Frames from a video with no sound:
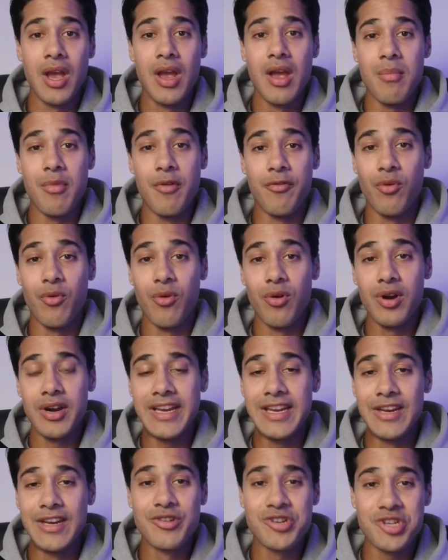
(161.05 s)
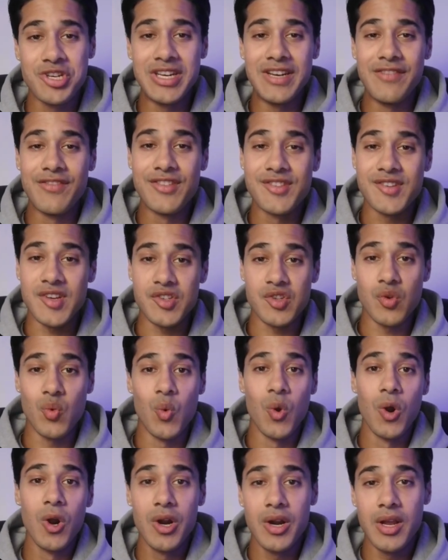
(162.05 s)
Before he or she even says a
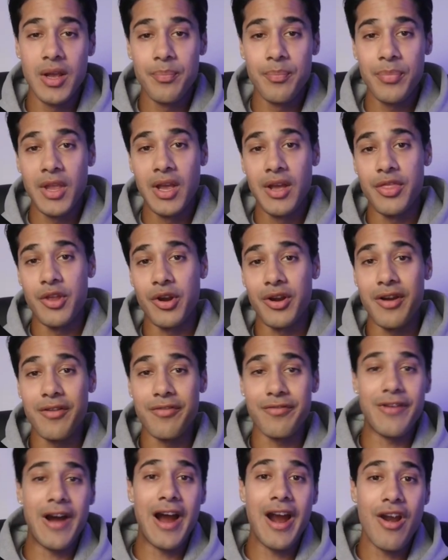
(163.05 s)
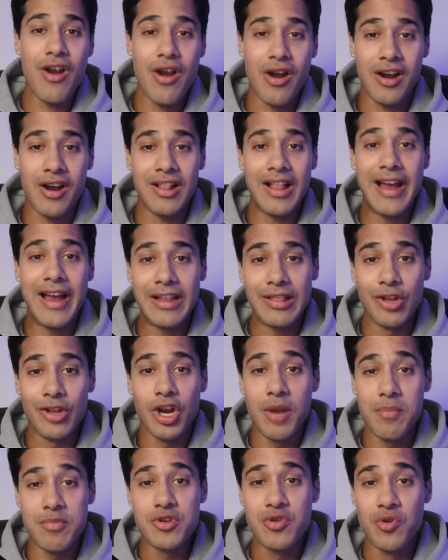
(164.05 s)
word, they're going to fire a client
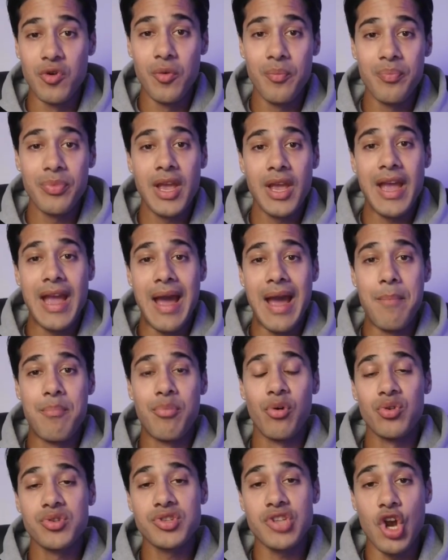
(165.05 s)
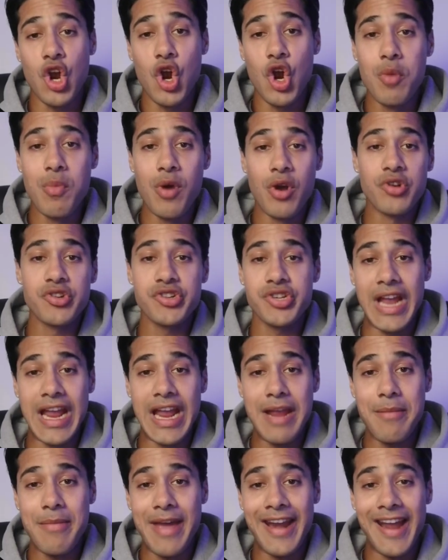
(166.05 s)
lookup tool and pulls a homeowner's
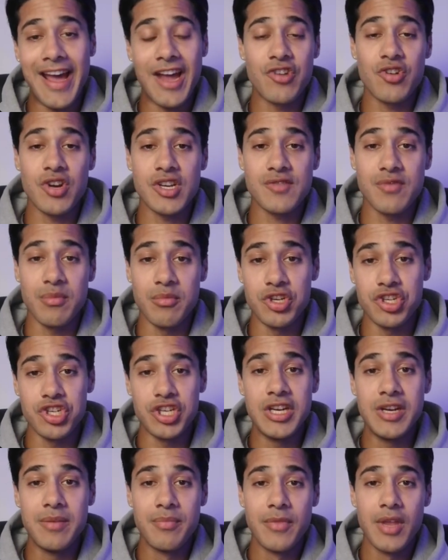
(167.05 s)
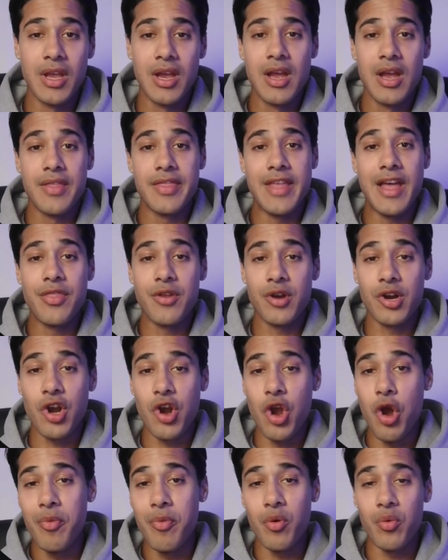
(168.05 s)
name and address from the sheet. Then they're going to
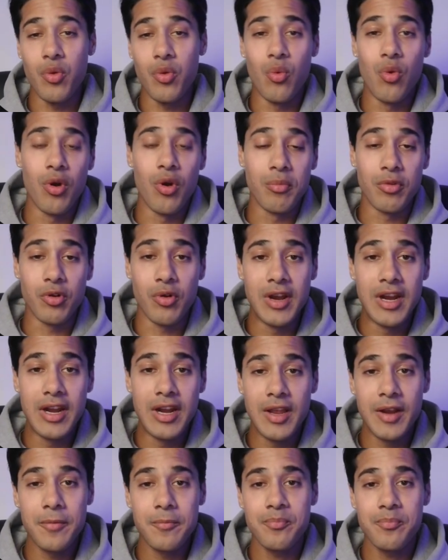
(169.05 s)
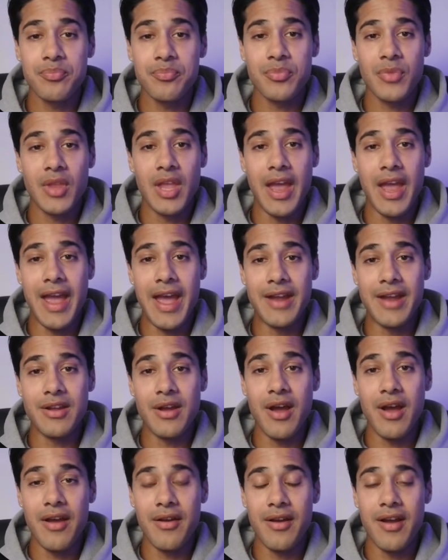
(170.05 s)
open with a warm greeting and
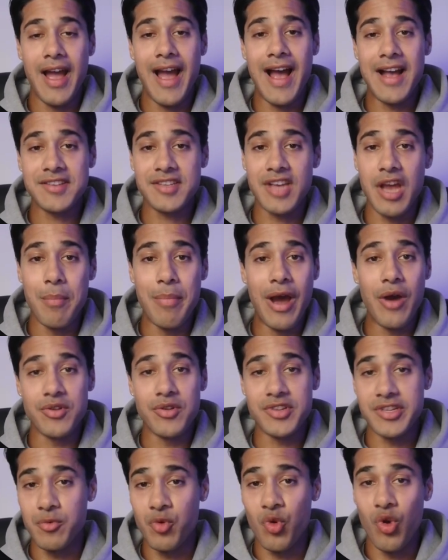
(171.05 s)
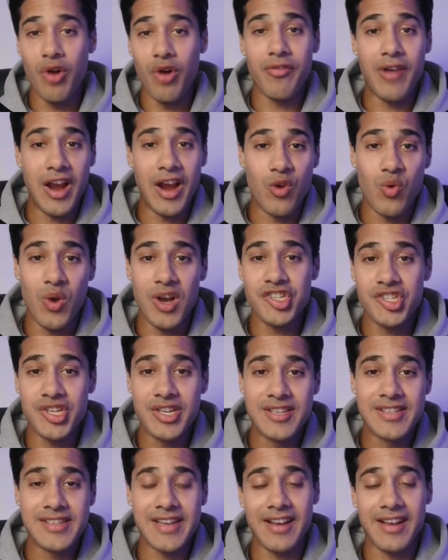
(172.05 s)
ask about some qualifying
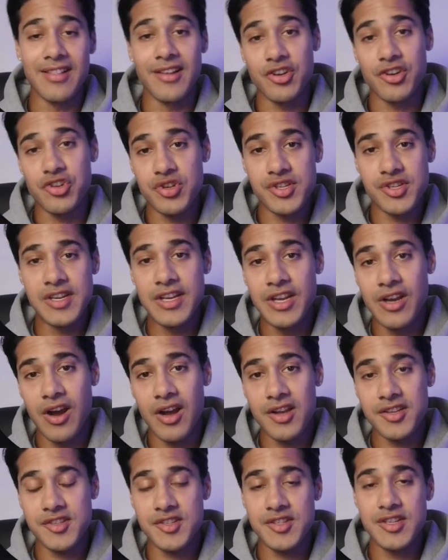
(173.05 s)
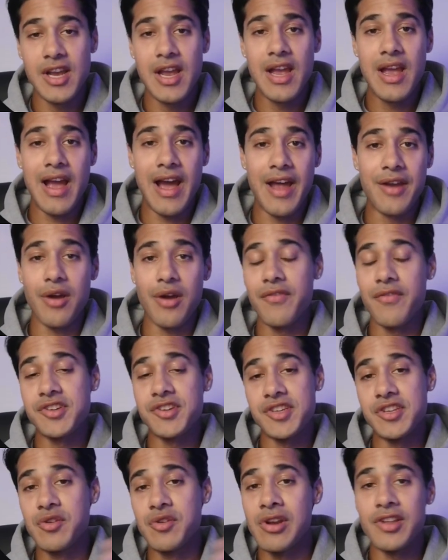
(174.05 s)
questions like electricity costs. And
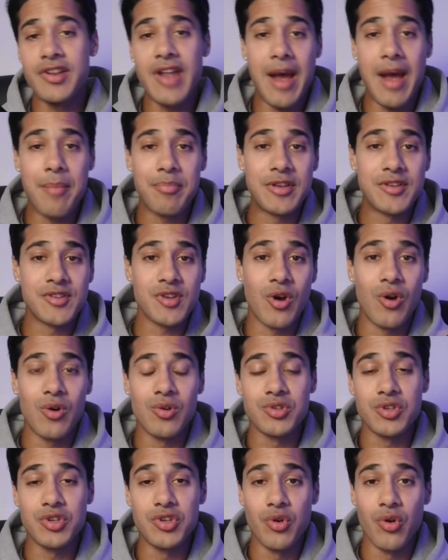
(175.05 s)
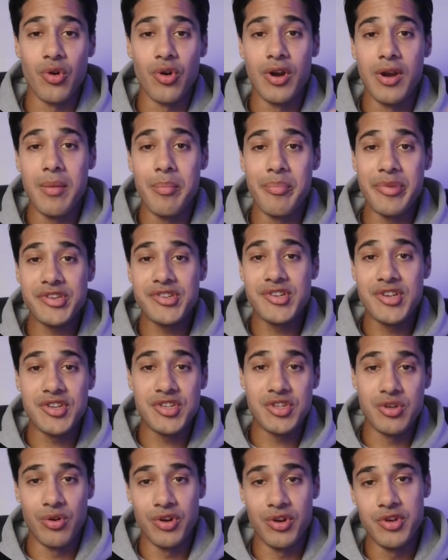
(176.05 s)
obviously you can adapt these all to your business,
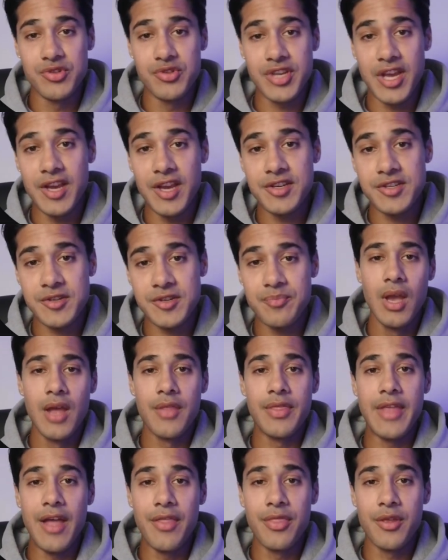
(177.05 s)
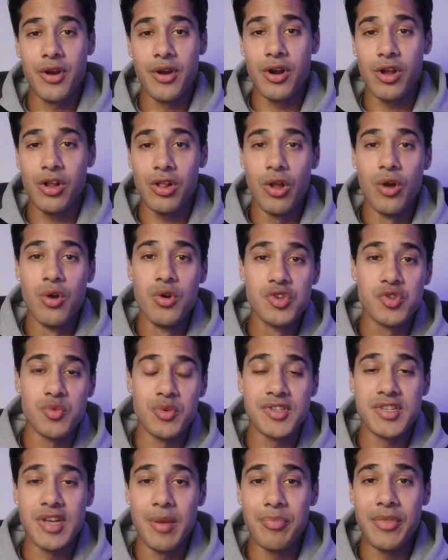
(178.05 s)
your use case. Then they're going to close
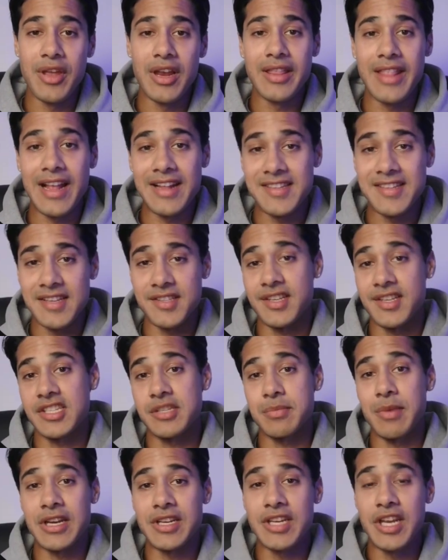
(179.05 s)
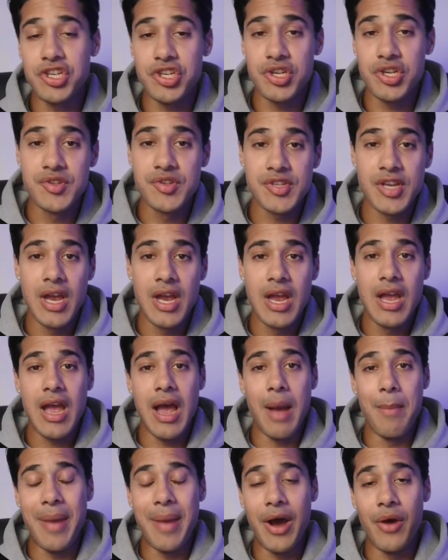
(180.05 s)
with something that sets expectations
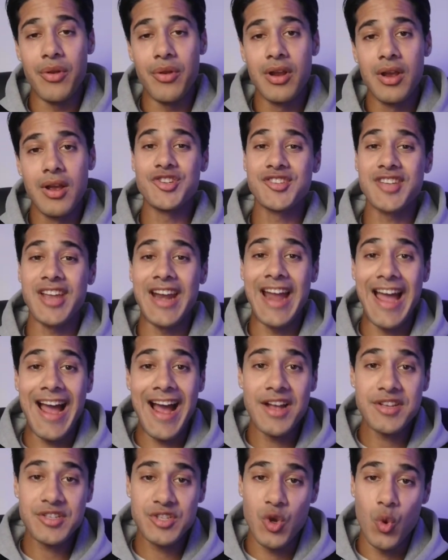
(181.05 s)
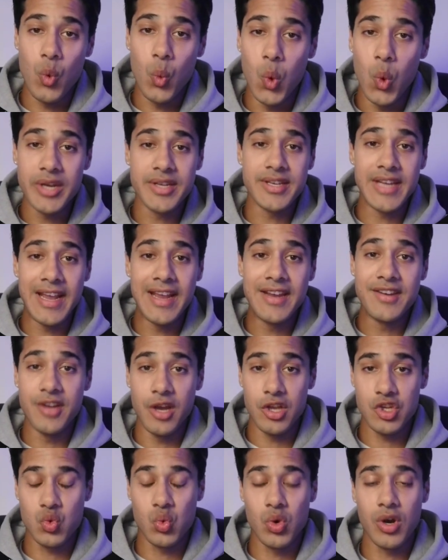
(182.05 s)
about, going to ask what day
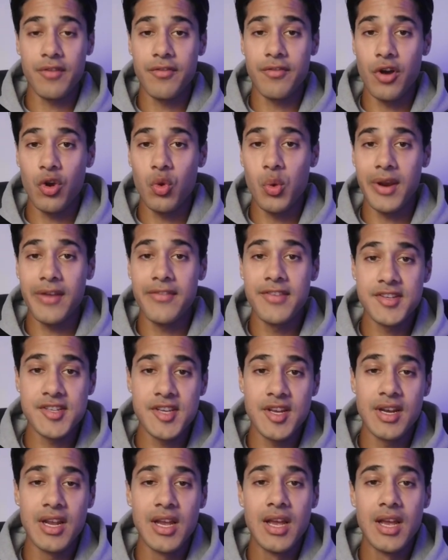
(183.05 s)
does work for a quick visit.